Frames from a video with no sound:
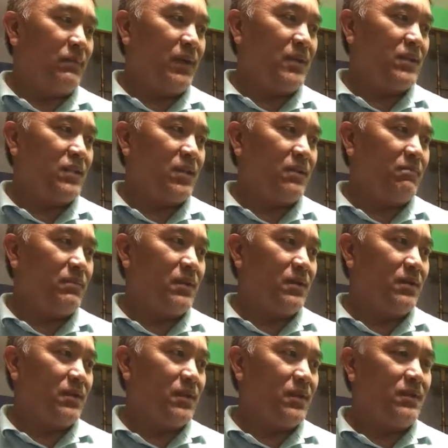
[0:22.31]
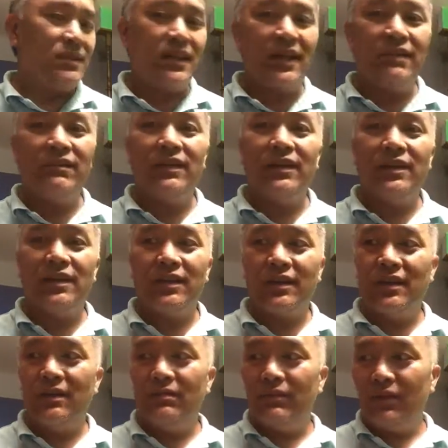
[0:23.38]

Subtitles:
mentioned about he's having a